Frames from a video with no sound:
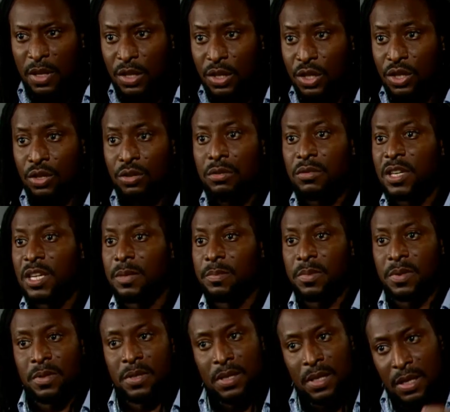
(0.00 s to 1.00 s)

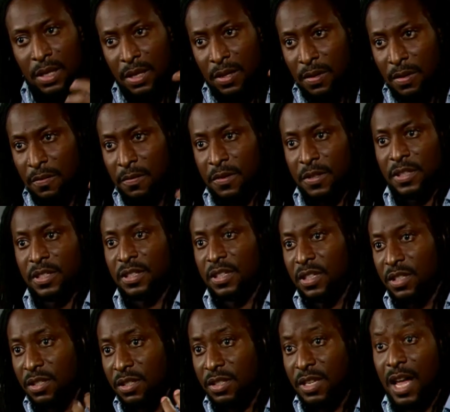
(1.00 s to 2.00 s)
Europe, First
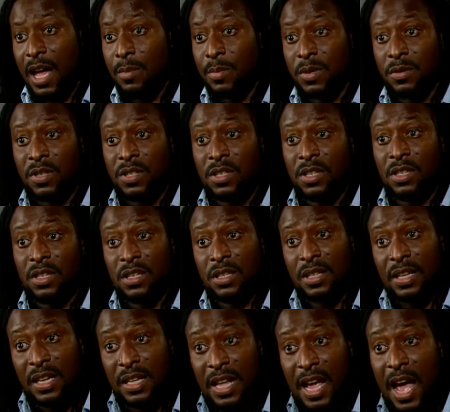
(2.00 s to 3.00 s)
Nations,
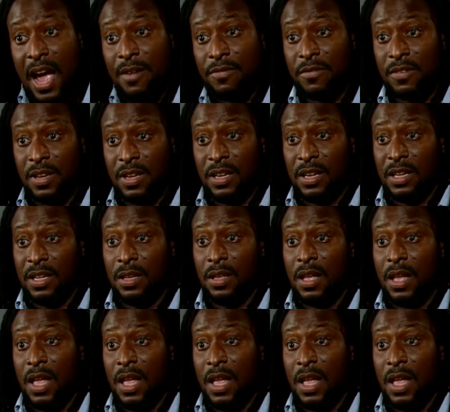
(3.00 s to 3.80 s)
Aboriginal, and African.